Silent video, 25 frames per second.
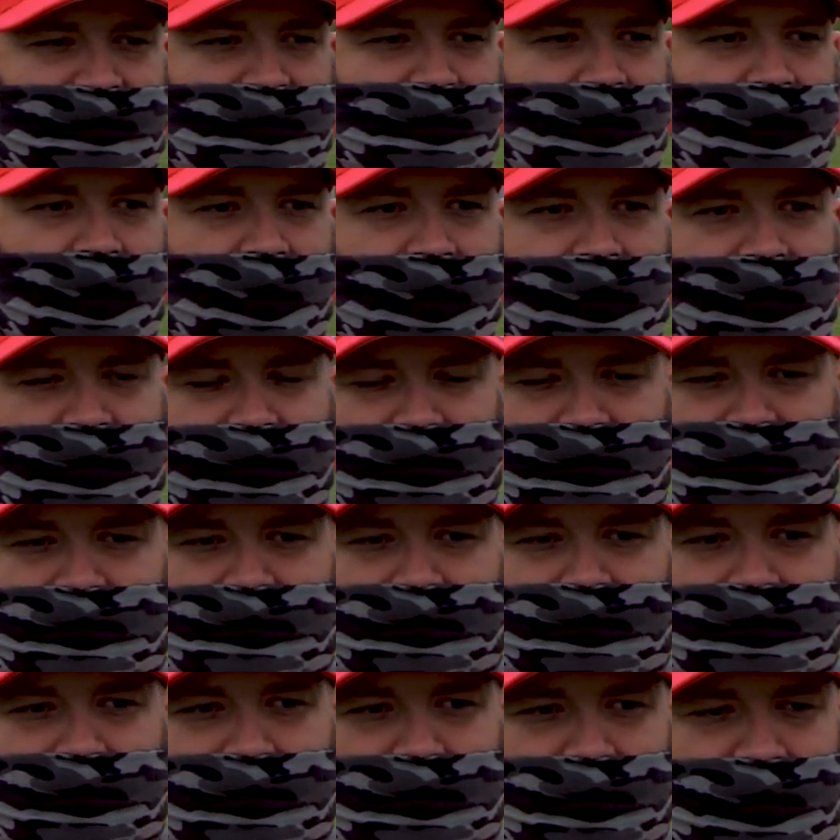far, is
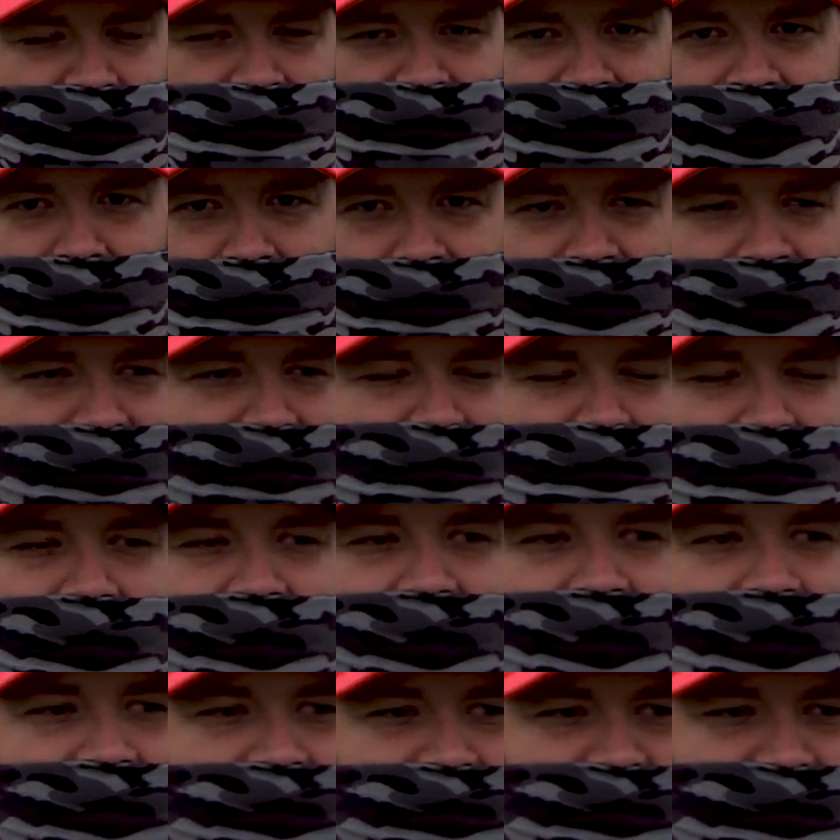one of our best
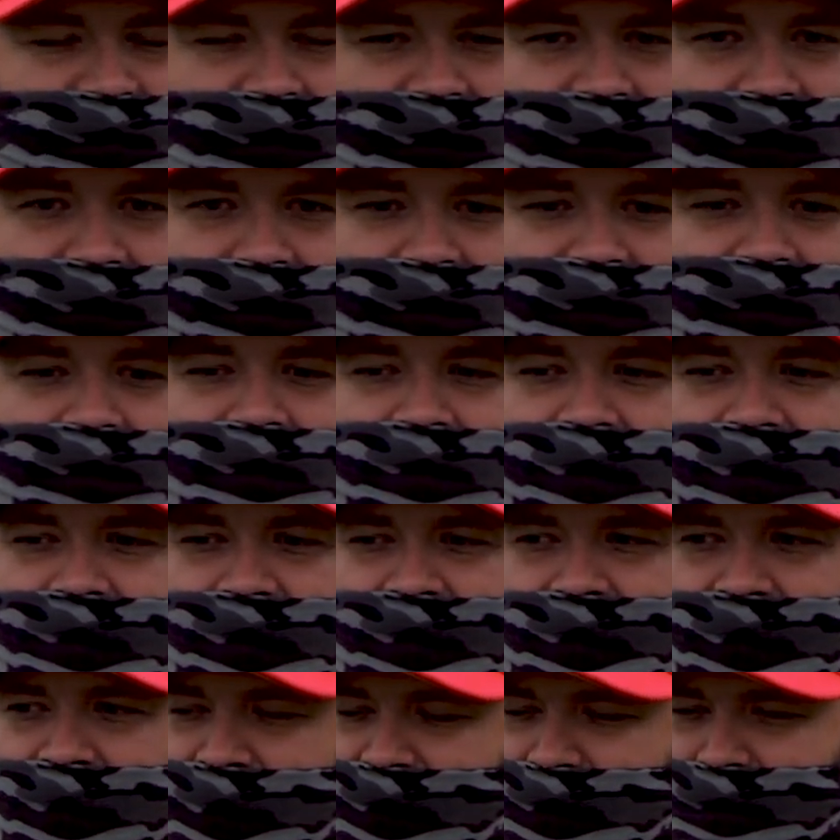players and
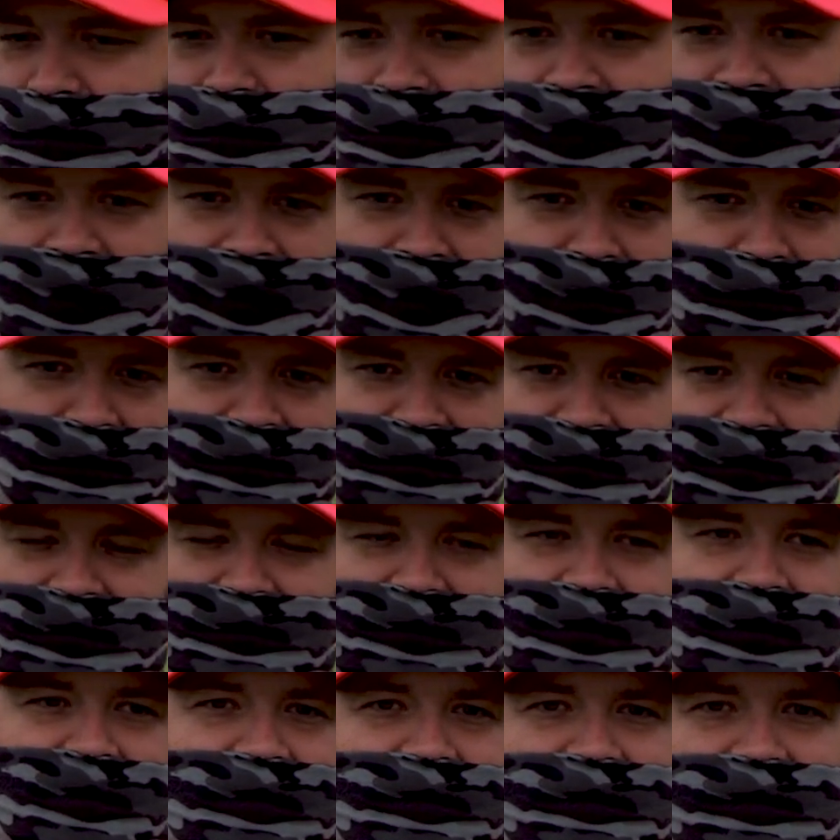he can play any
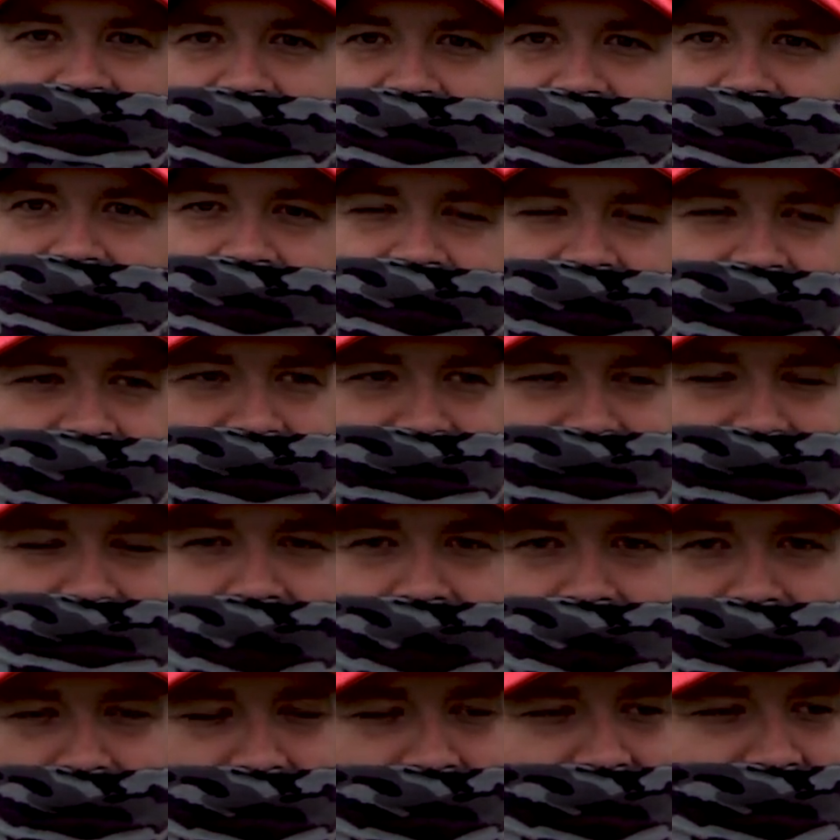position on the field, and it doesn't
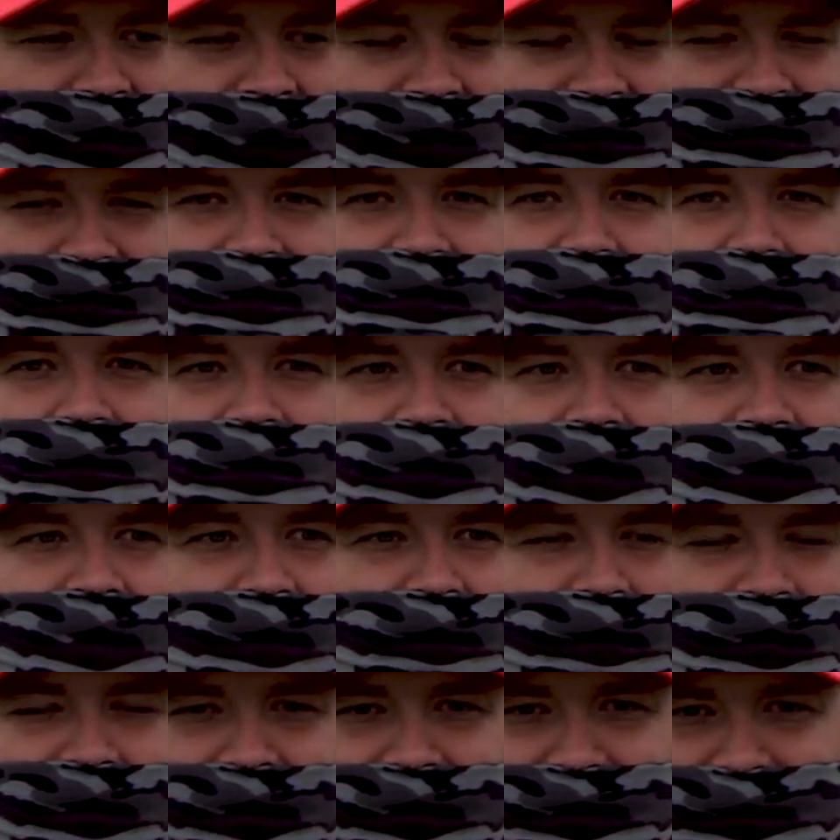matter where you ask him to play,
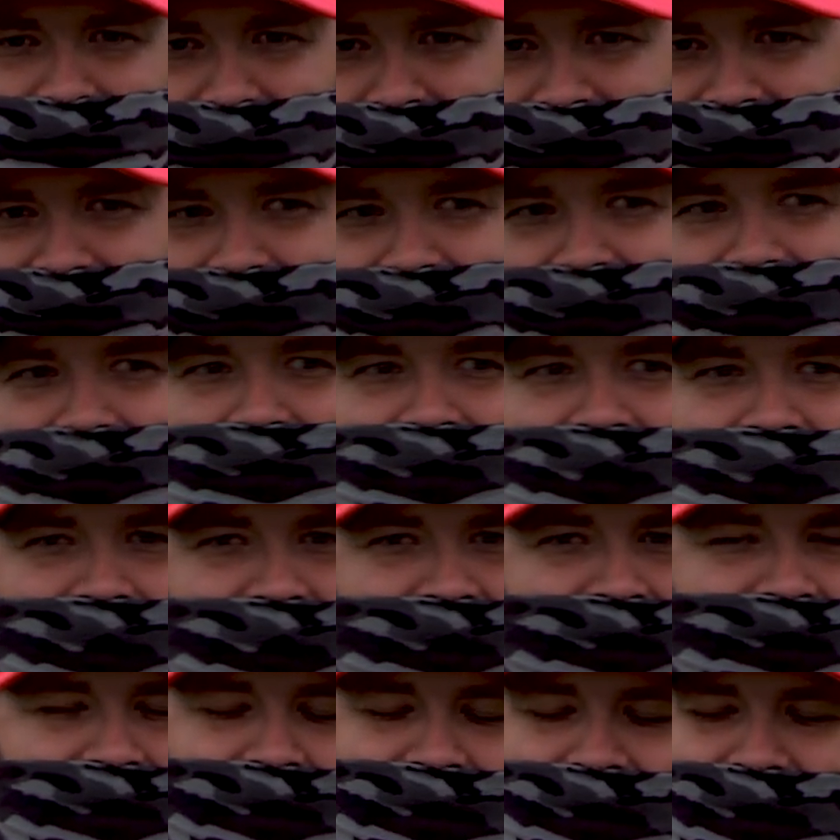whether he's played there or
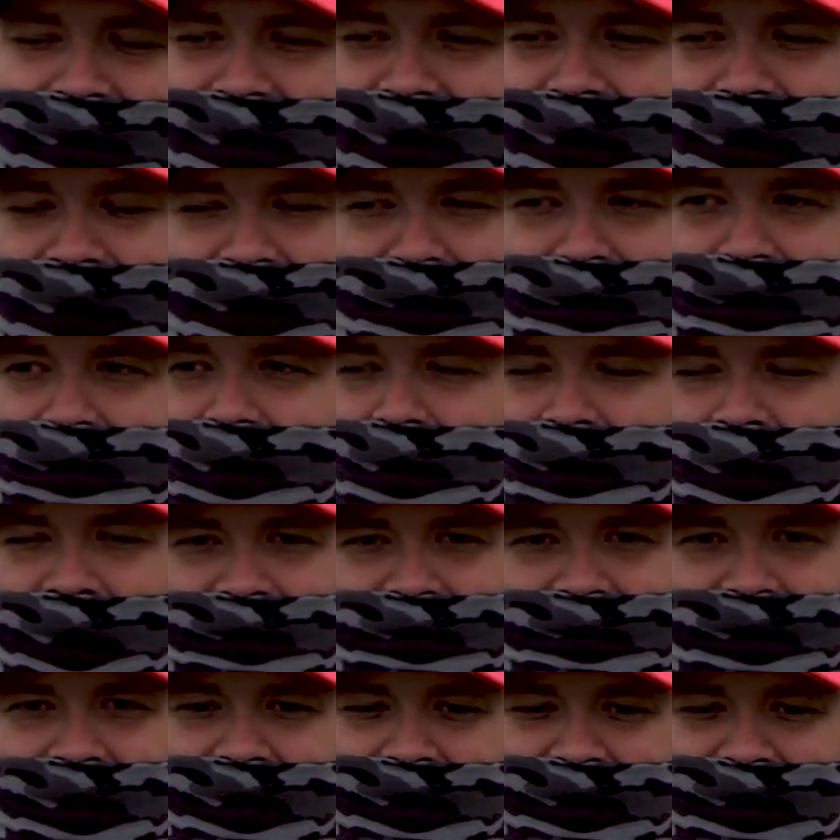not. He'll go
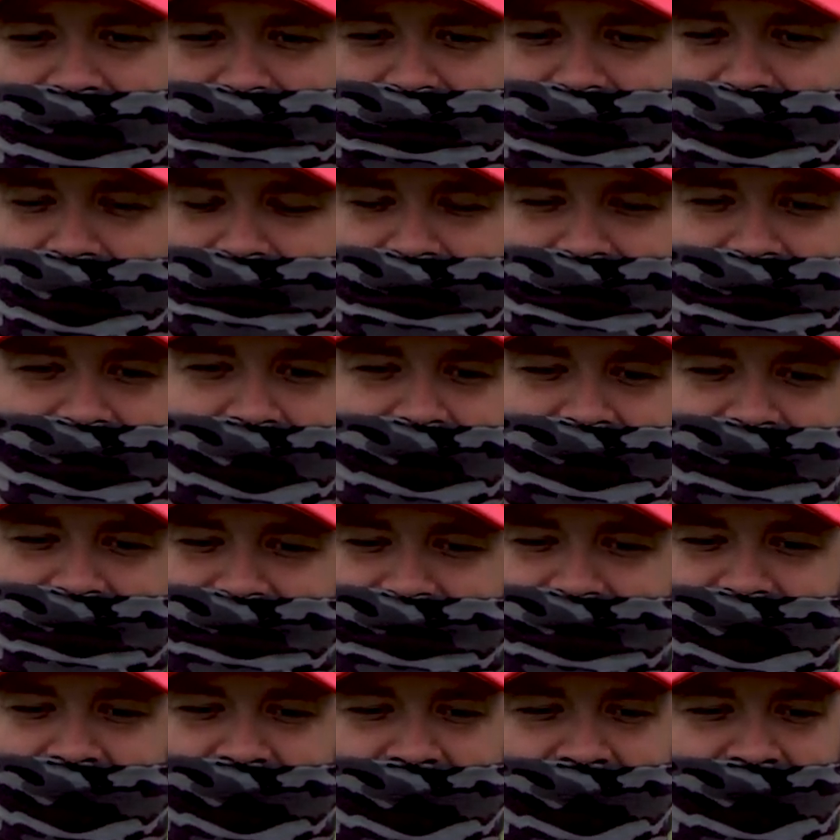out there, give you everything
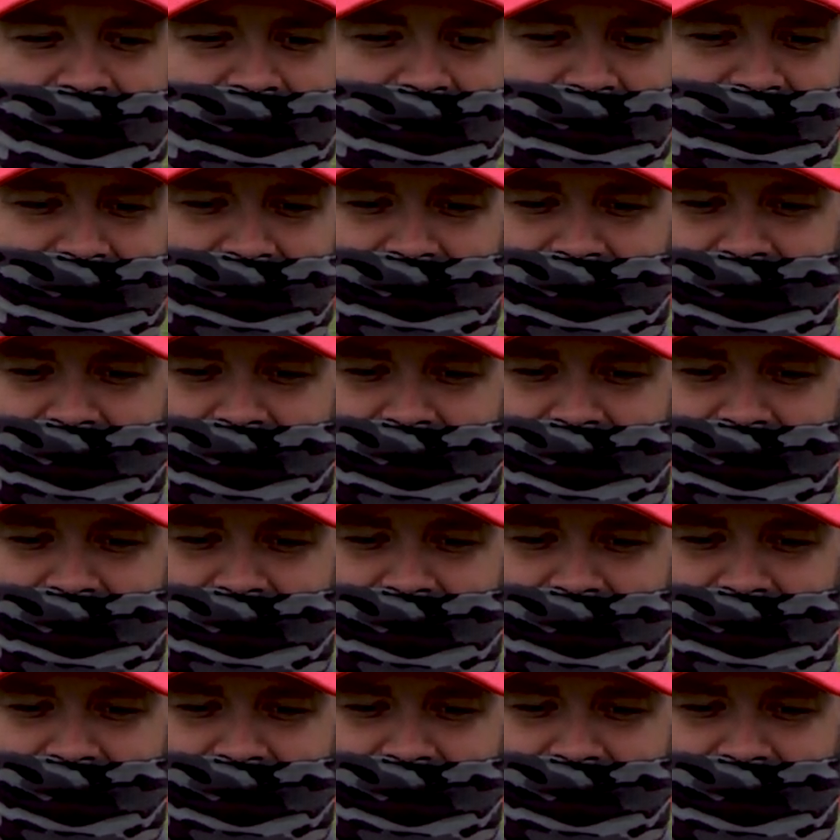he's got,